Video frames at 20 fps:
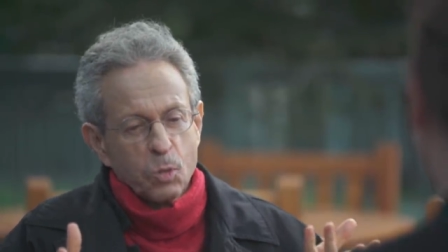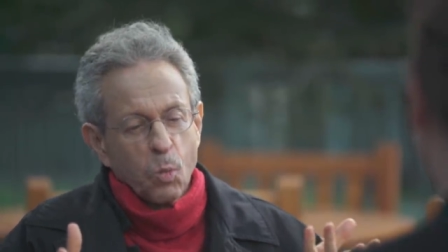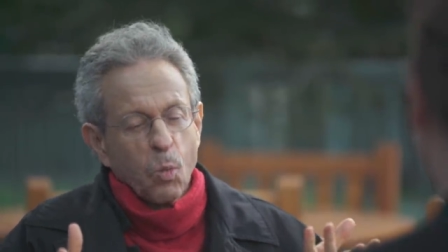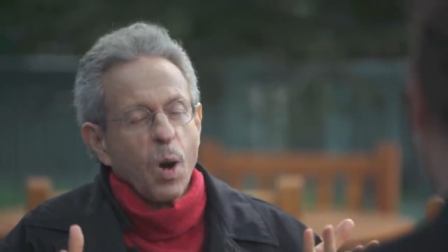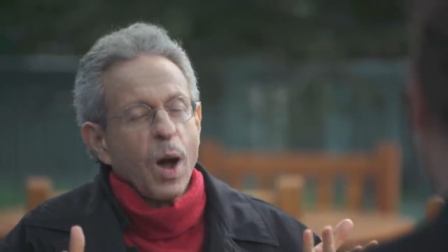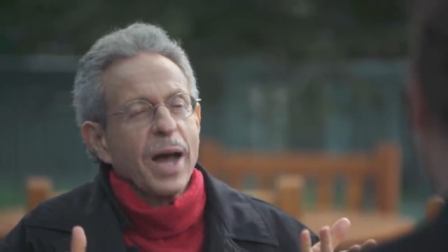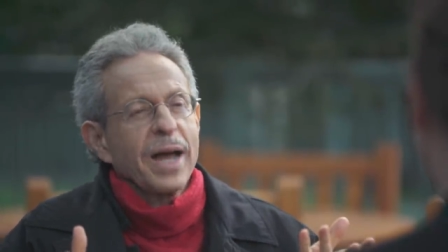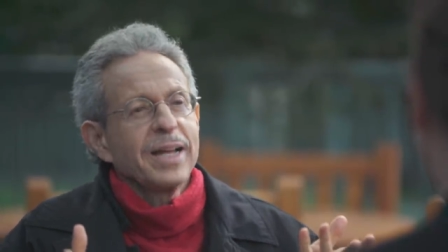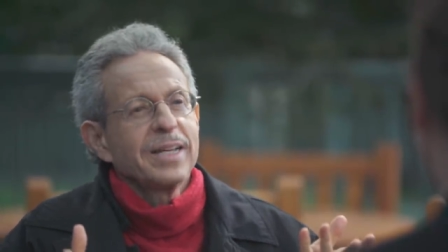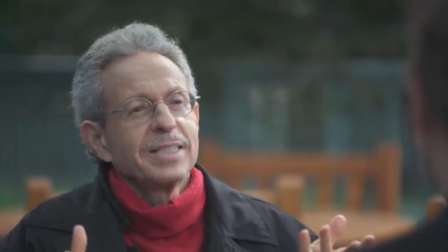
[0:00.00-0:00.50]

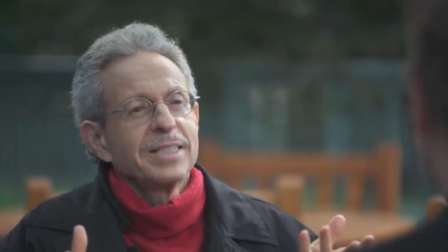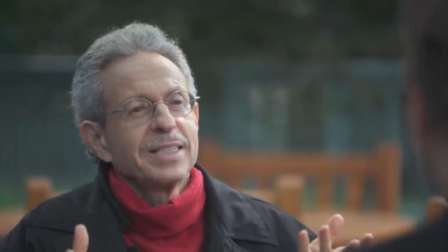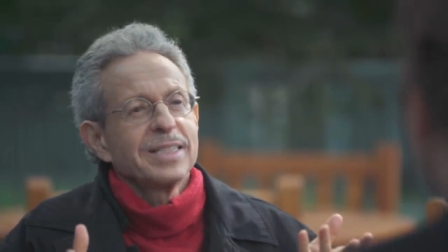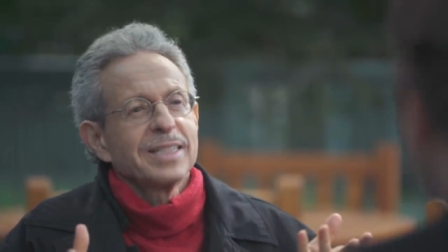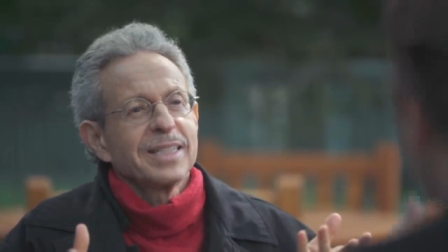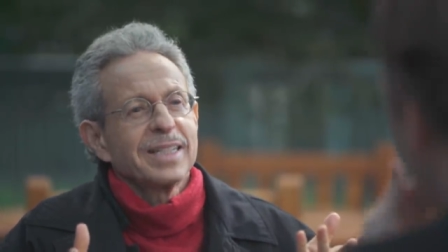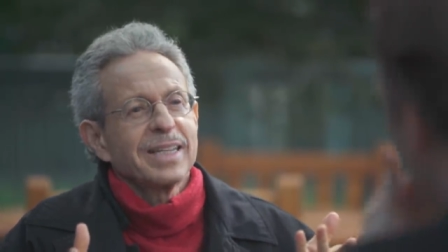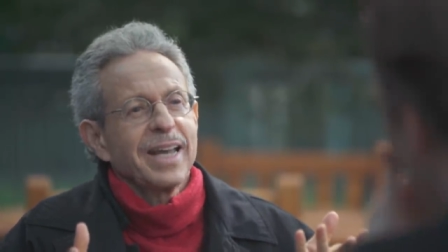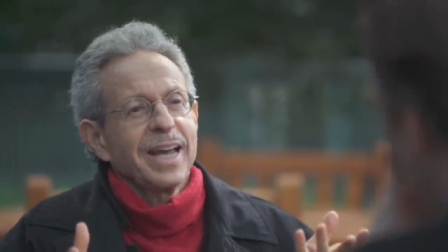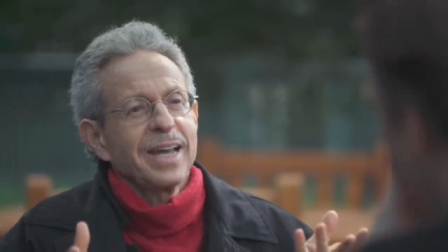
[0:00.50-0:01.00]
why is it
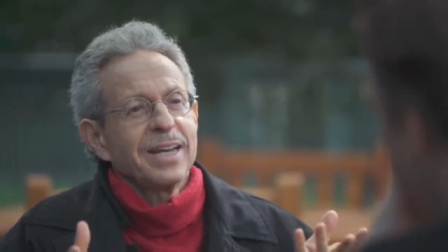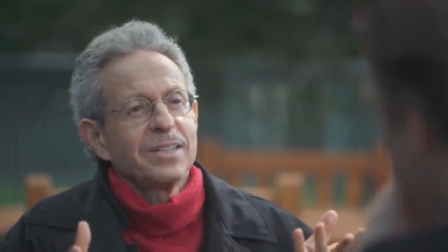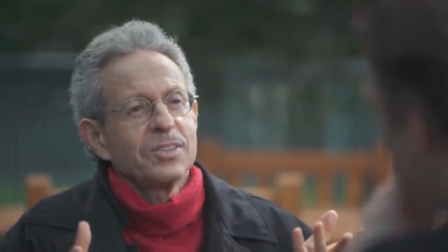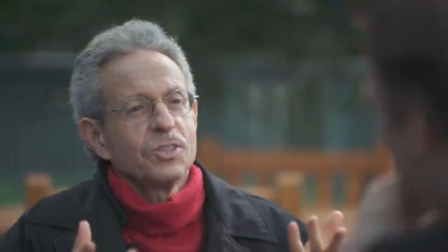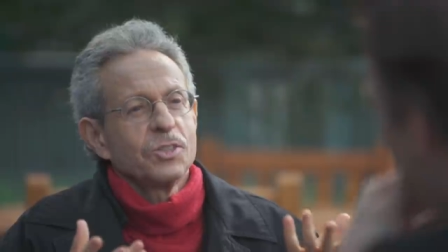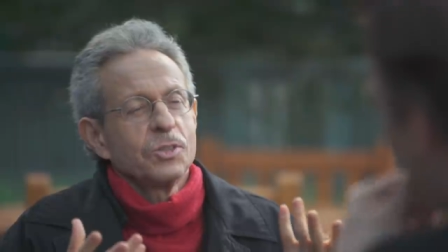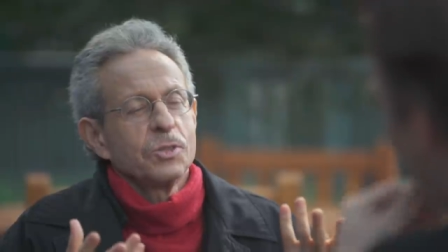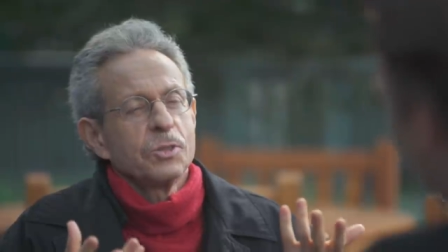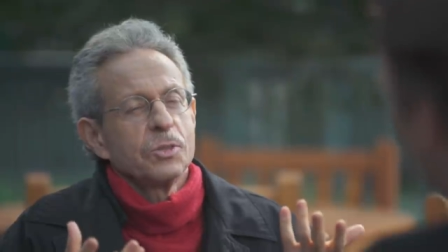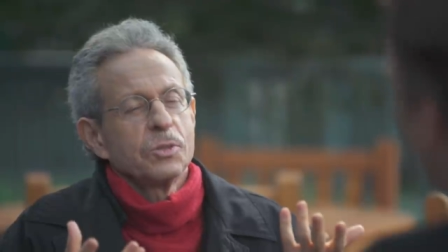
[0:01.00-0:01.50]
the
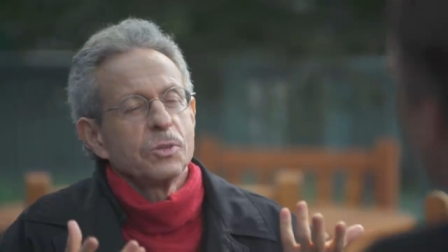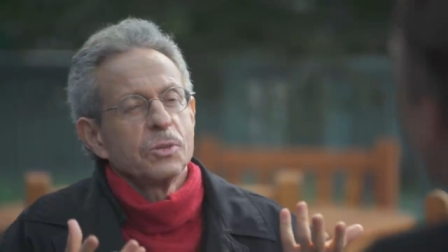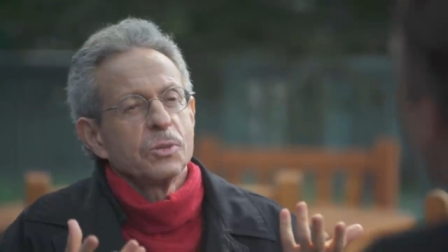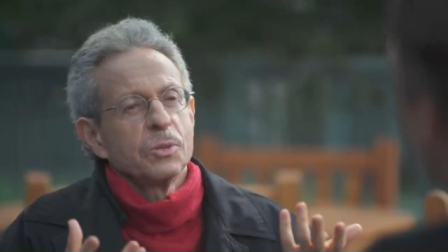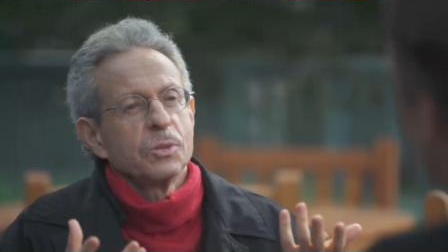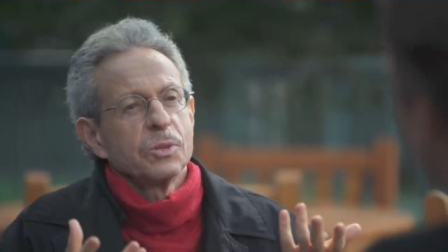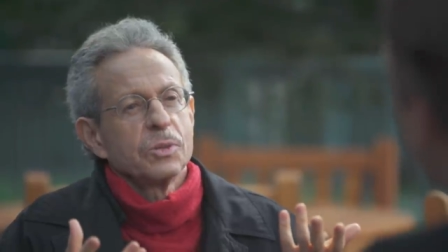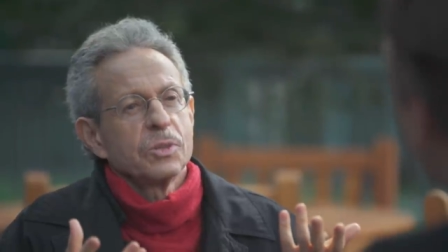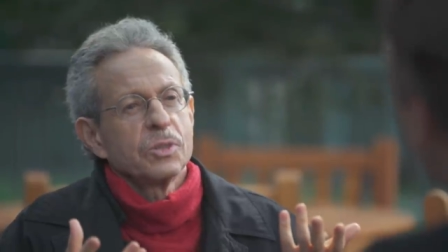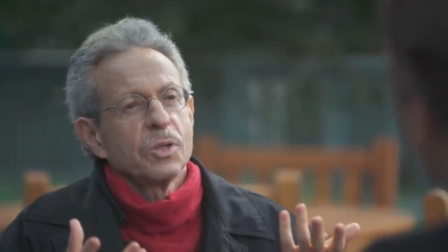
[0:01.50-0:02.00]
case,
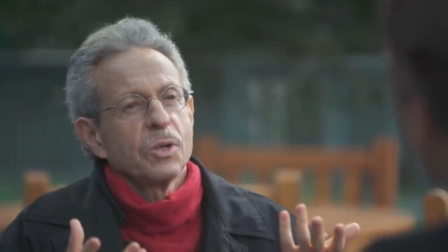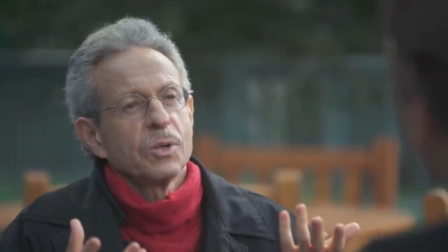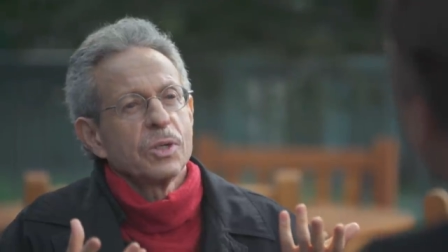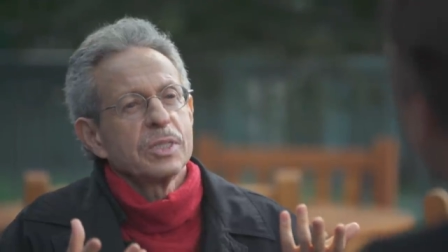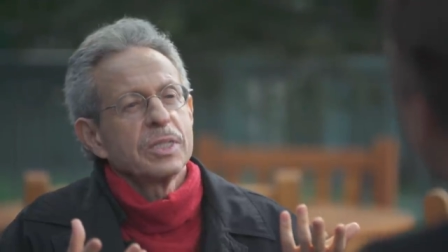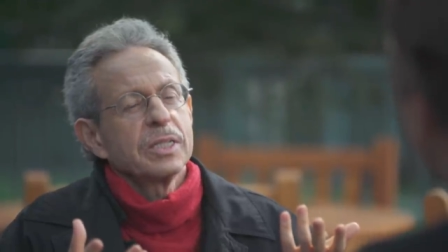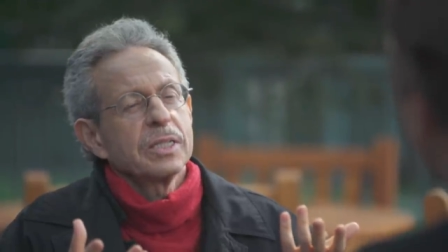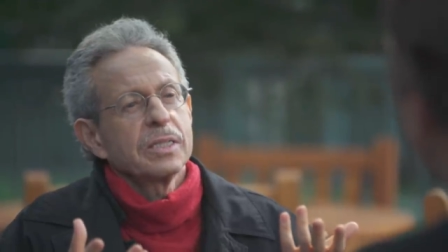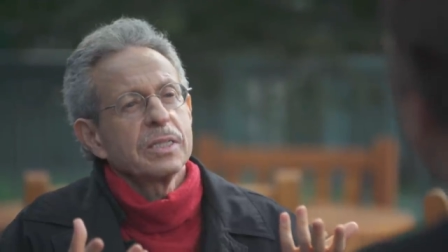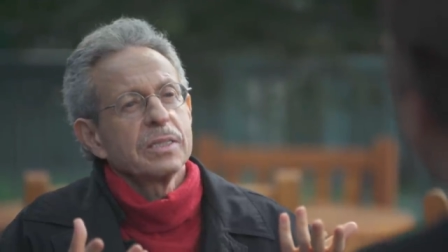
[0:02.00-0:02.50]
you're so
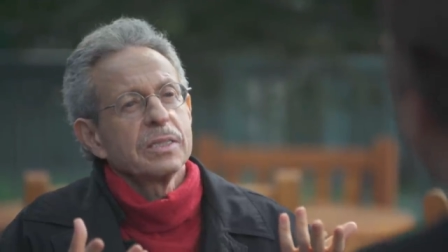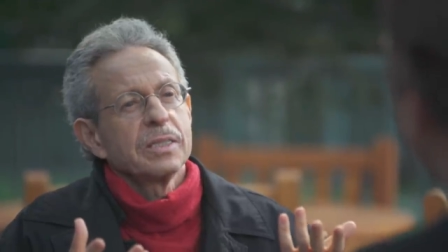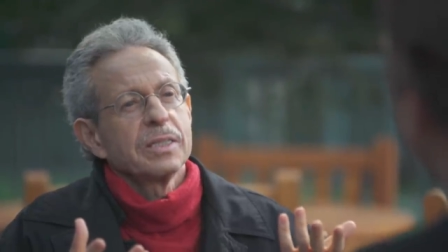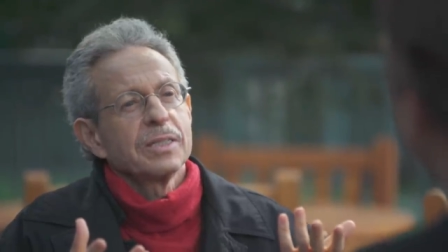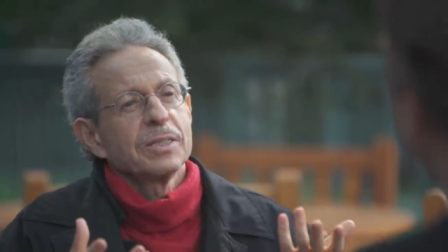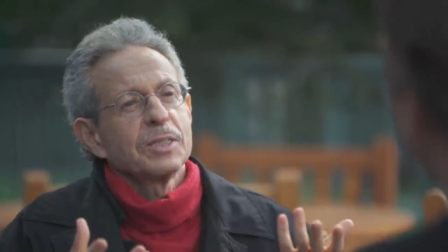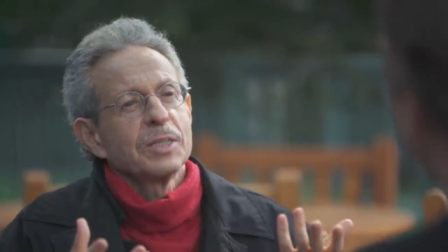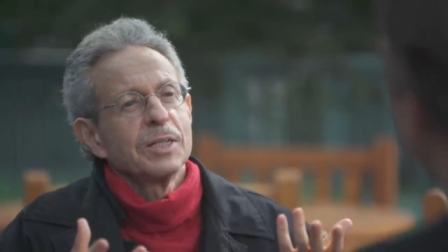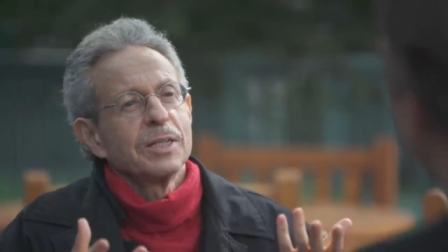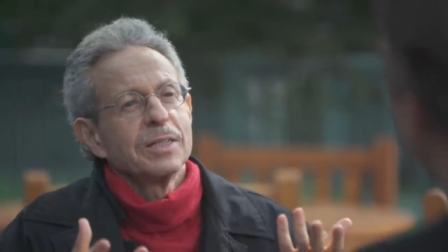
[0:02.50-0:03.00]
articulate